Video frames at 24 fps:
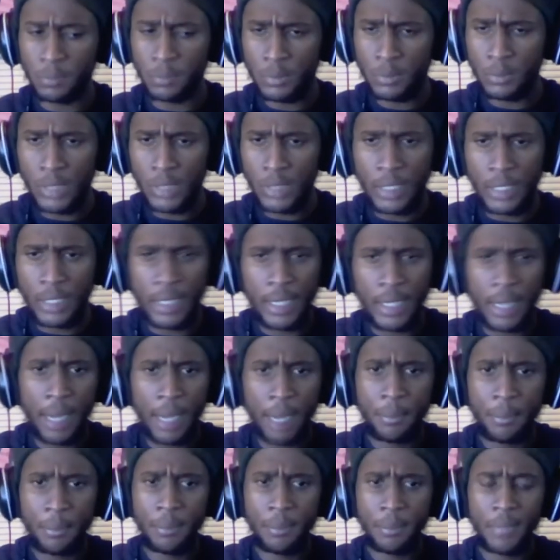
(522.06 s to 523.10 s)
Not
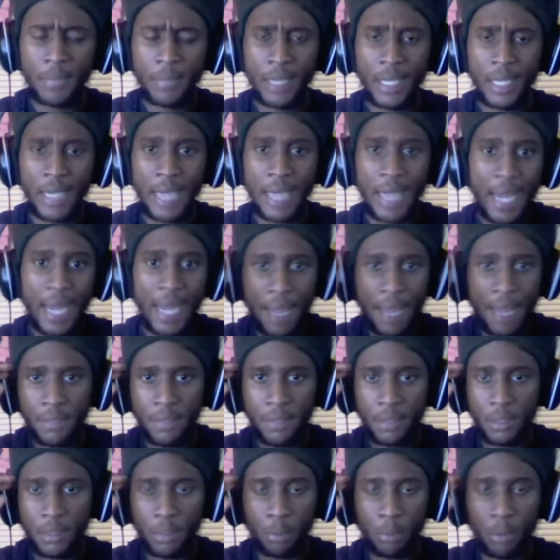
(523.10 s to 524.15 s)
having the
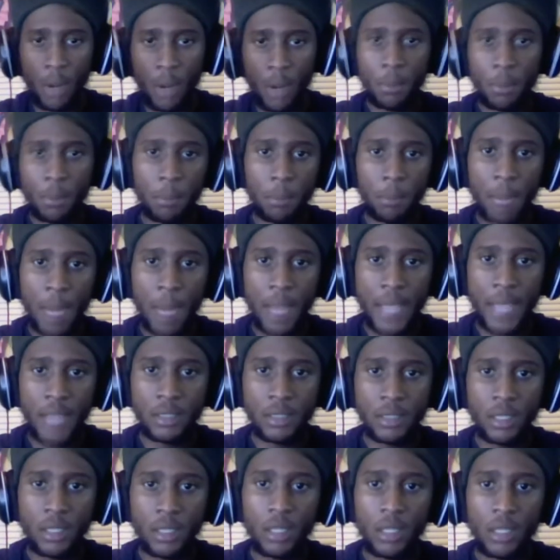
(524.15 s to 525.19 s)
proper
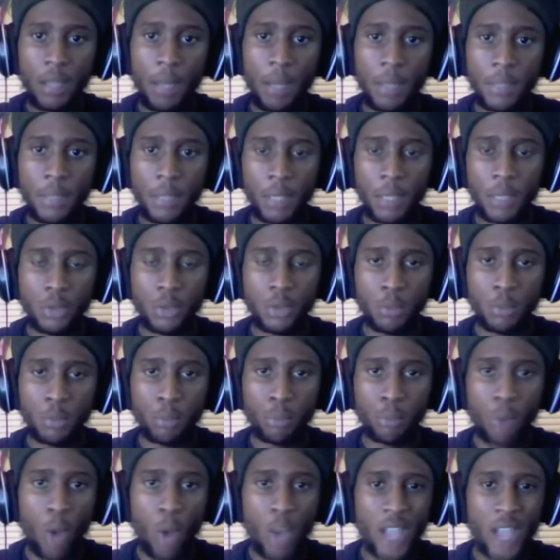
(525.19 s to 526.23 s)
mindset, not being able to
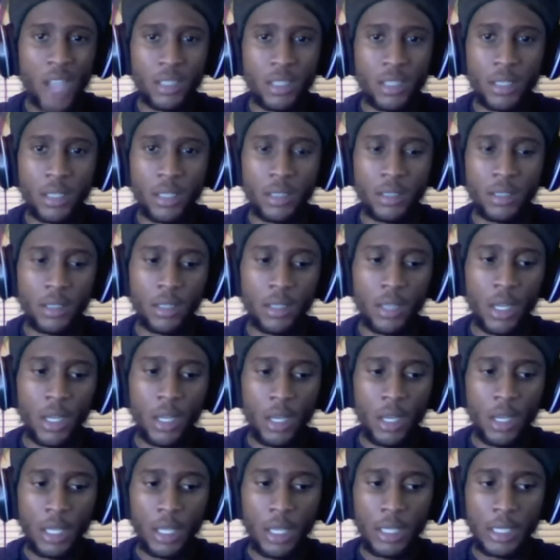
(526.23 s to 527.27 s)
process
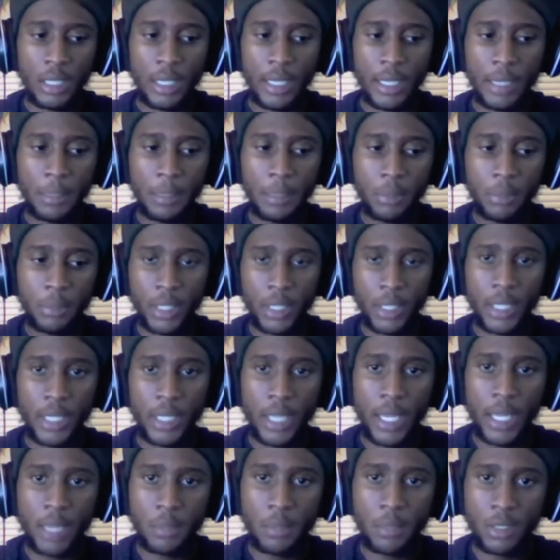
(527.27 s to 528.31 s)
like playing
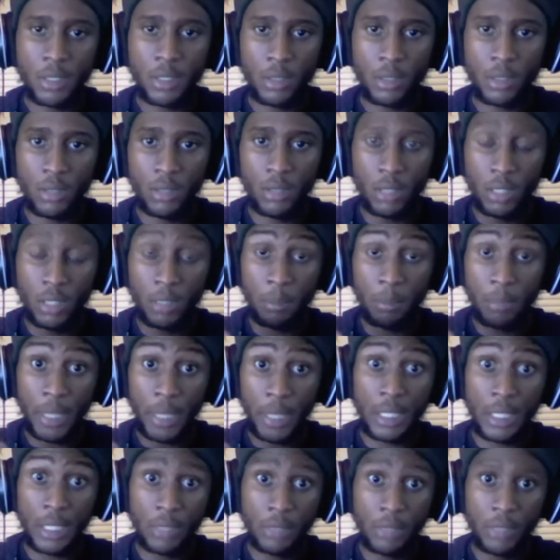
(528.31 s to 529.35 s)
games on a
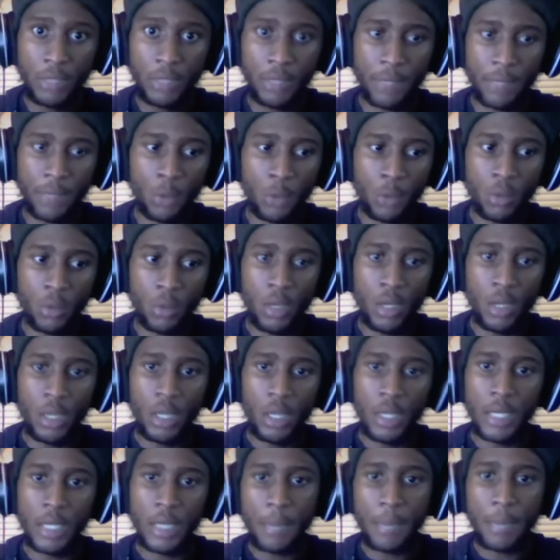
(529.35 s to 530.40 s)
competitive level,
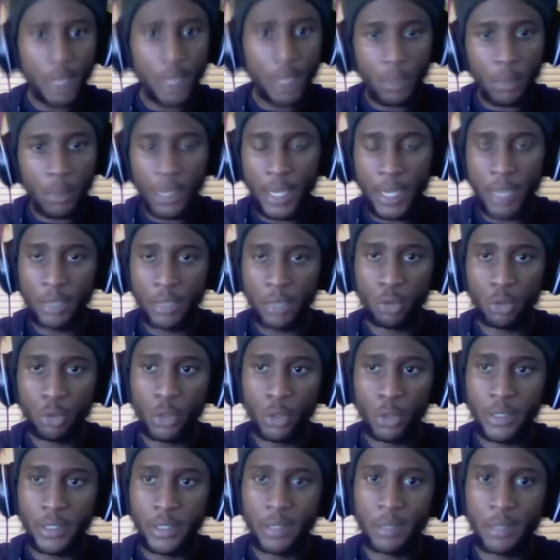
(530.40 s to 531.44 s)
not being able to handle
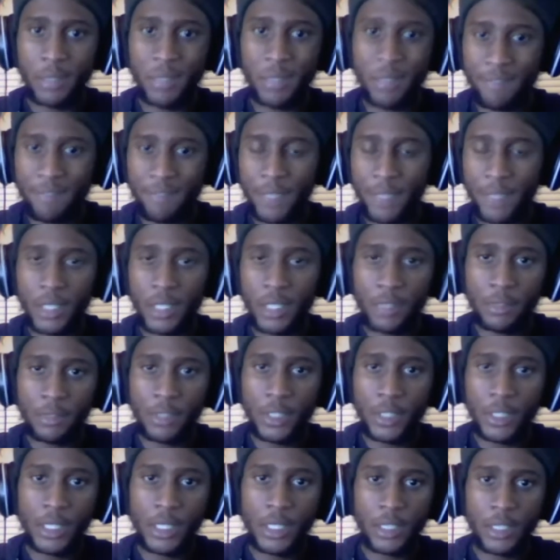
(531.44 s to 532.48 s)
stress, and being very
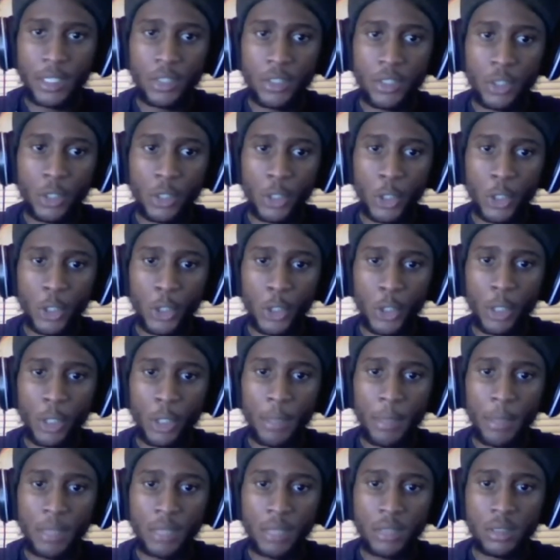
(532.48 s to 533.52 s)
fucking insecure
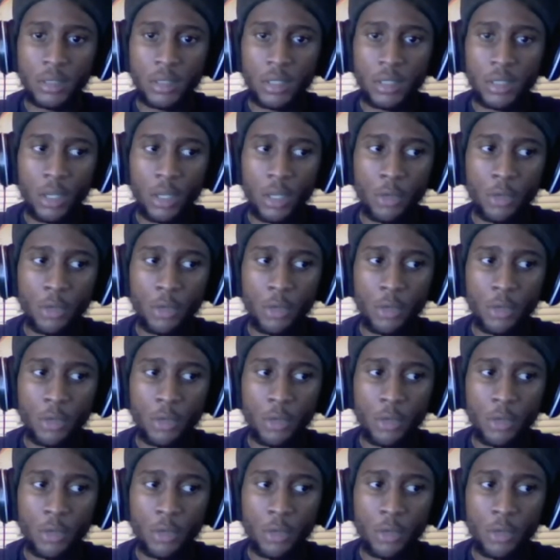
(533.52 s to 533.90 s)
about themselves,